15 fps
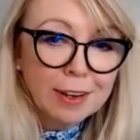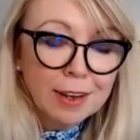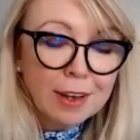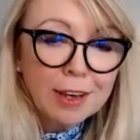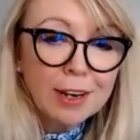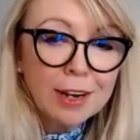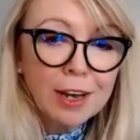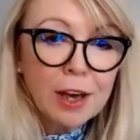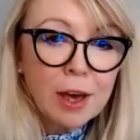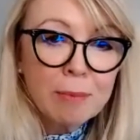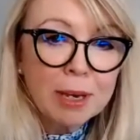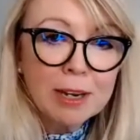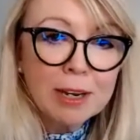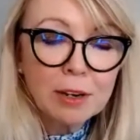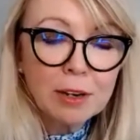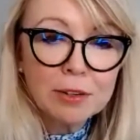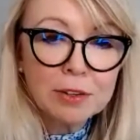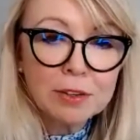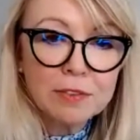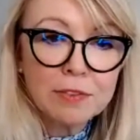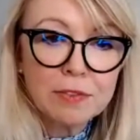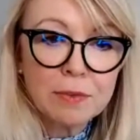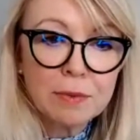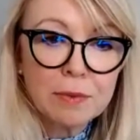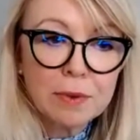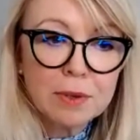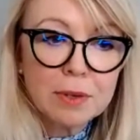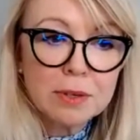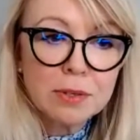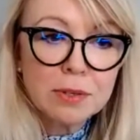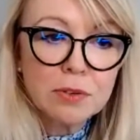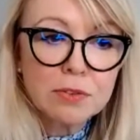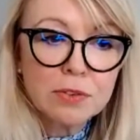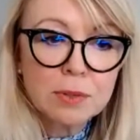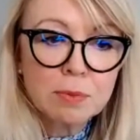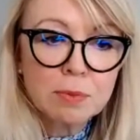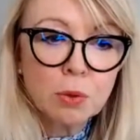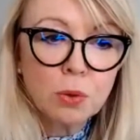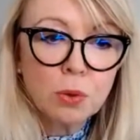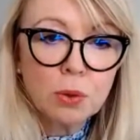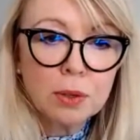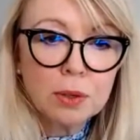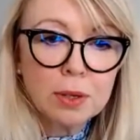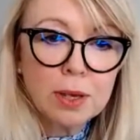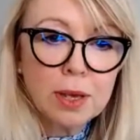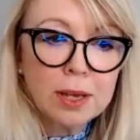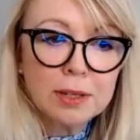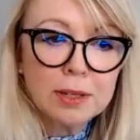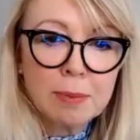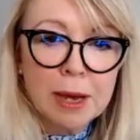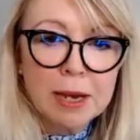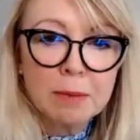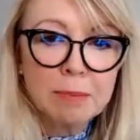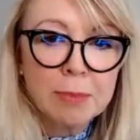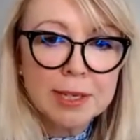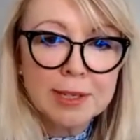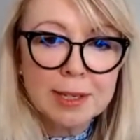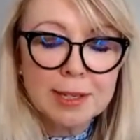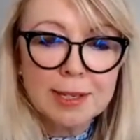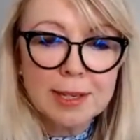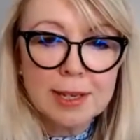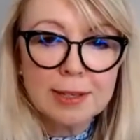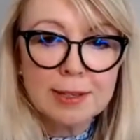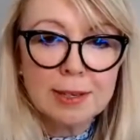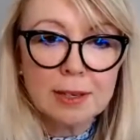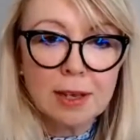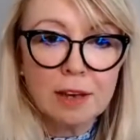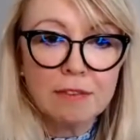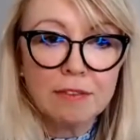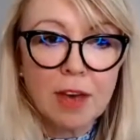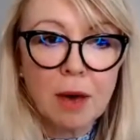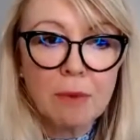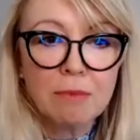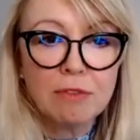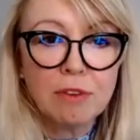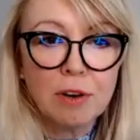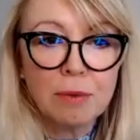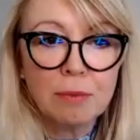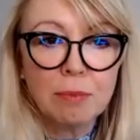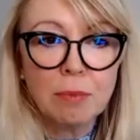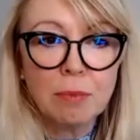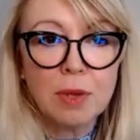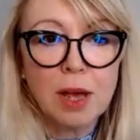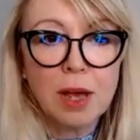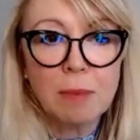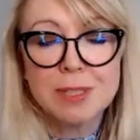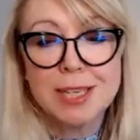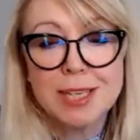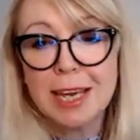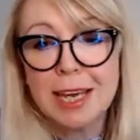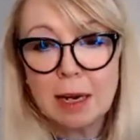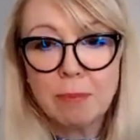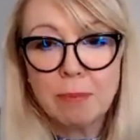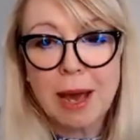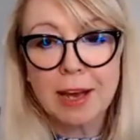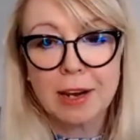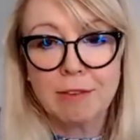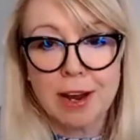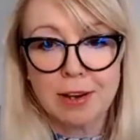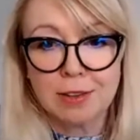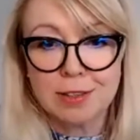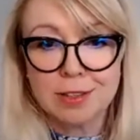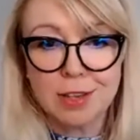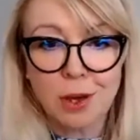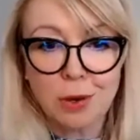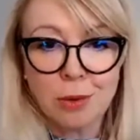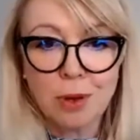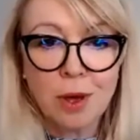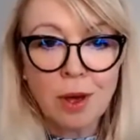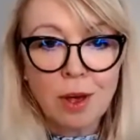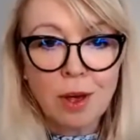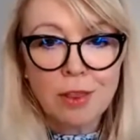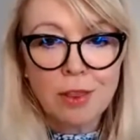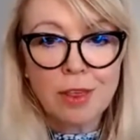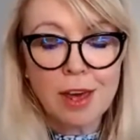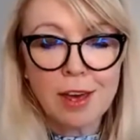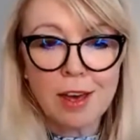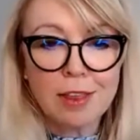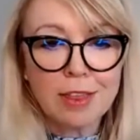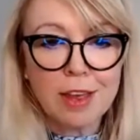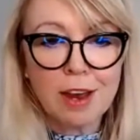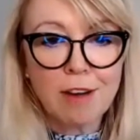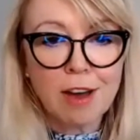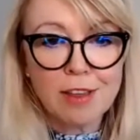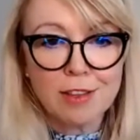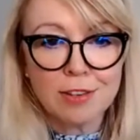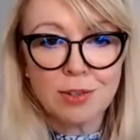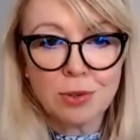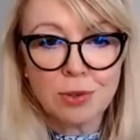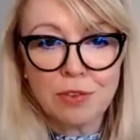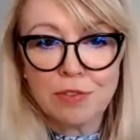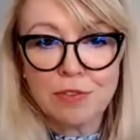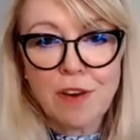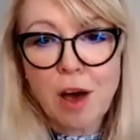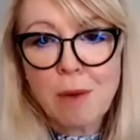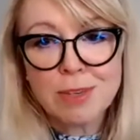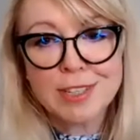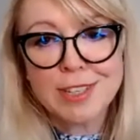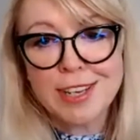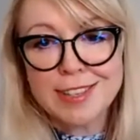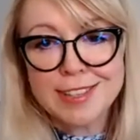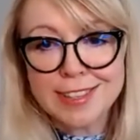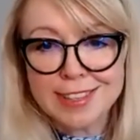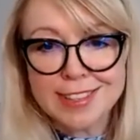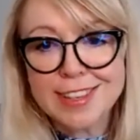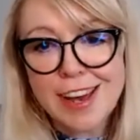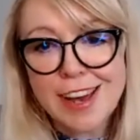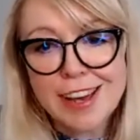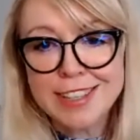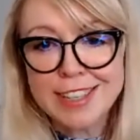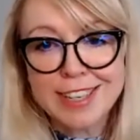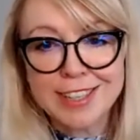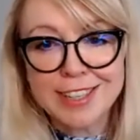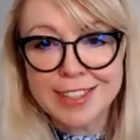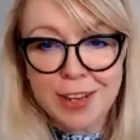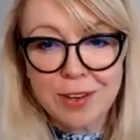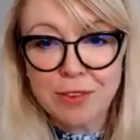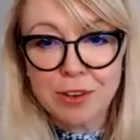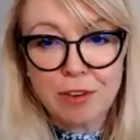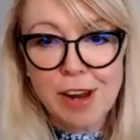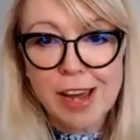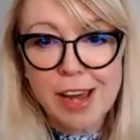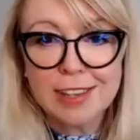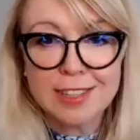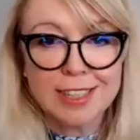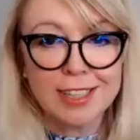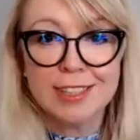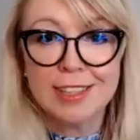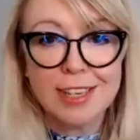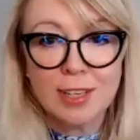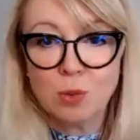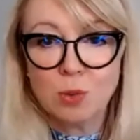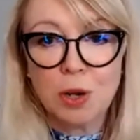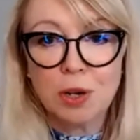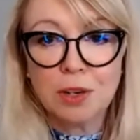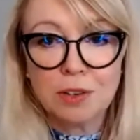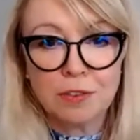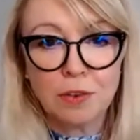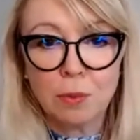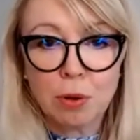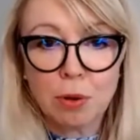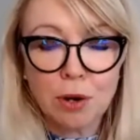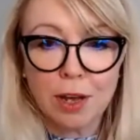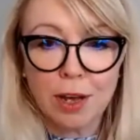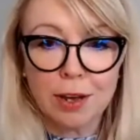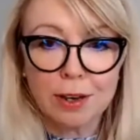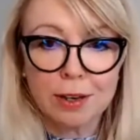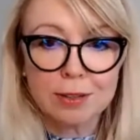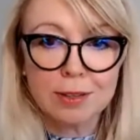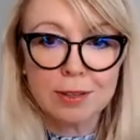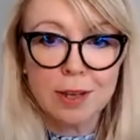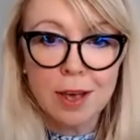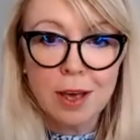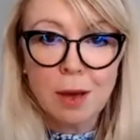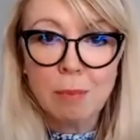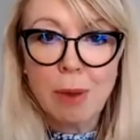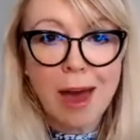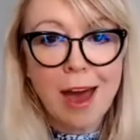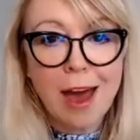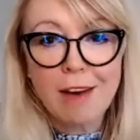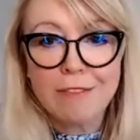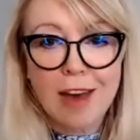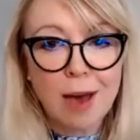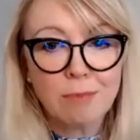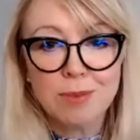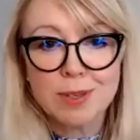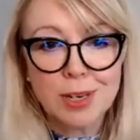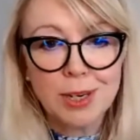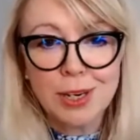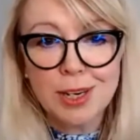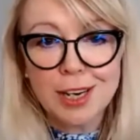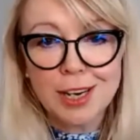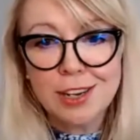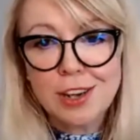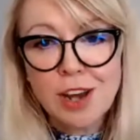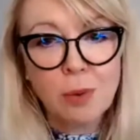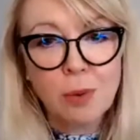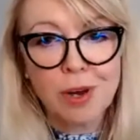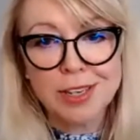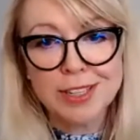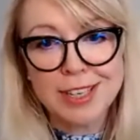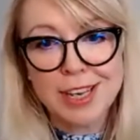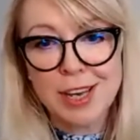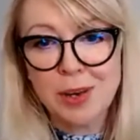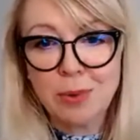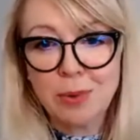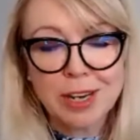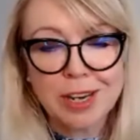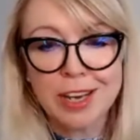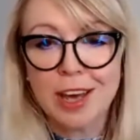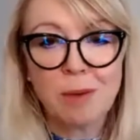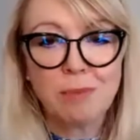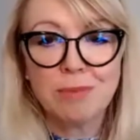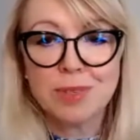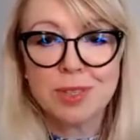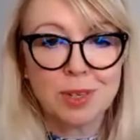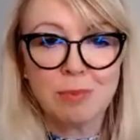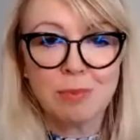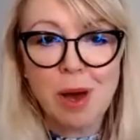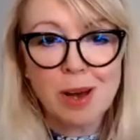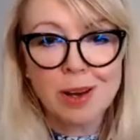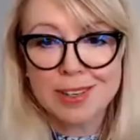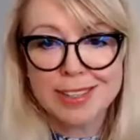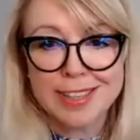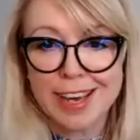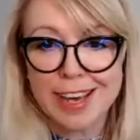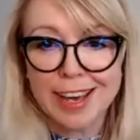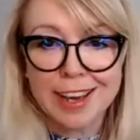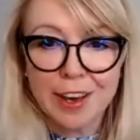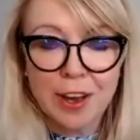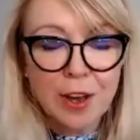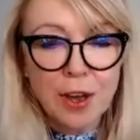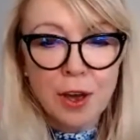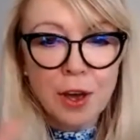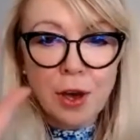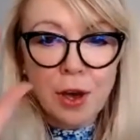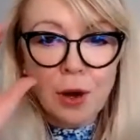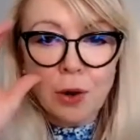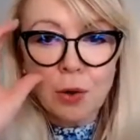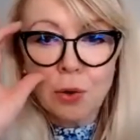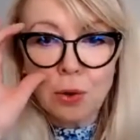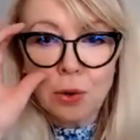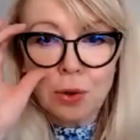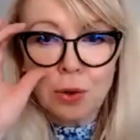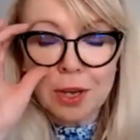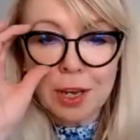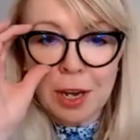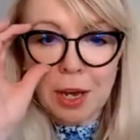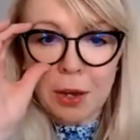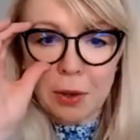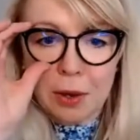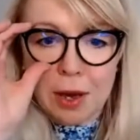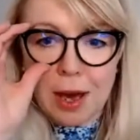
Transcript: You know, I mean, a lot of sort of small independent businesses have come from a particular background. So they're either sort of pharmacists and scientists who've created these wonderful products, but have absolutely no idea when it comes to marketing, or, you know,